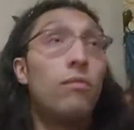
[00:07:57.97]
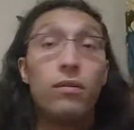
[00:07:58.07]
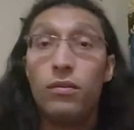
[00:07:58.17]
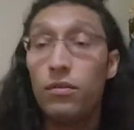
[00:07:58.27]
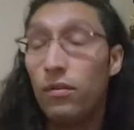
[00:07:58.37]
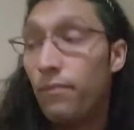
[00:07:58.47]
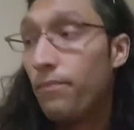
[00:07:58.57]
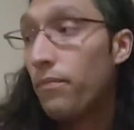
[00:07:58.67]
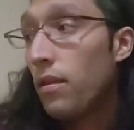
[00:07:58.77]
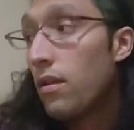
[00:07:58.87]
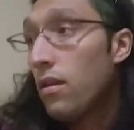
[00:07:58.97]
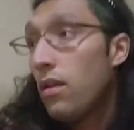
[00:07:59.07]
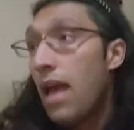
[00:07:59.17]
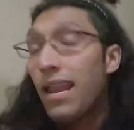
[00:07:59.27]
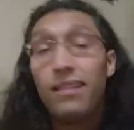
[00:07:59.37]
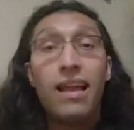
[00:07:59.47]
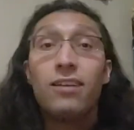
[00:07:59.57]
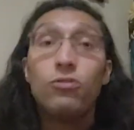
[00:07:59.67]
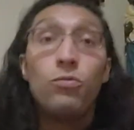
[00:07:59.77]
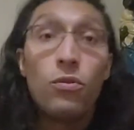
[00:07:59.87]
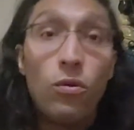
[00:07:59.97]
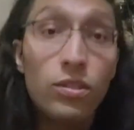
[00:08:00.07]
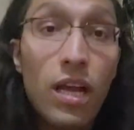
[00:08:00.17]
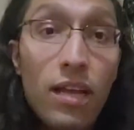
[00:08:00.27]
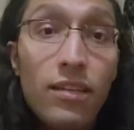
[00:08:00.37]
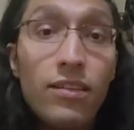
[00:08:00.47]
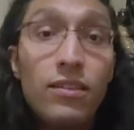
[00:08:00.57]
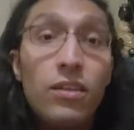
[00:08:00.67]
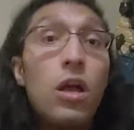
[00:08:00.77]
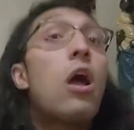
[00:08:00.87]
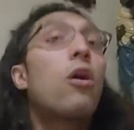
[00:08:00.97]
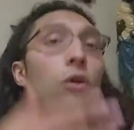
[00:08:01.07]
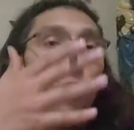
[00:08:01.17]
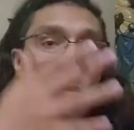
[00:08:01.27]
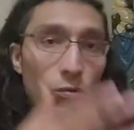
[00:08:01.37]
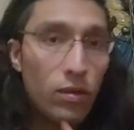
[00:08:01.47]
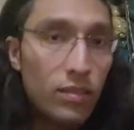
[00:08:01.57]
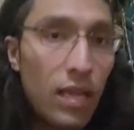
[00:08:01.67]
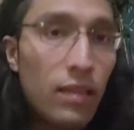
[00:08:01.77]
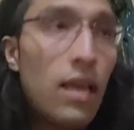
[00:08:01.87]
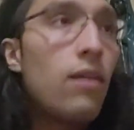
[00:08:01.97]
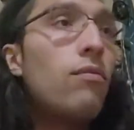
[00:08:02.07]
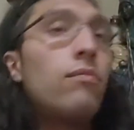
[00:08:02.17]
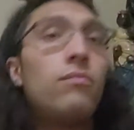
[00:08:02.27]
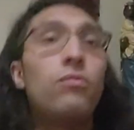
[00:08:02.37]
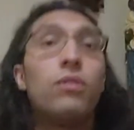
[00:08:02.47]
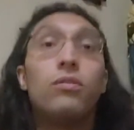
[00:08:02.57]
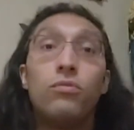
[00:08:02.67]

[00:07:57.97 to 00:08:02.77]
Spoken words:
your anything that has to do with Ocha, go to a Santero who can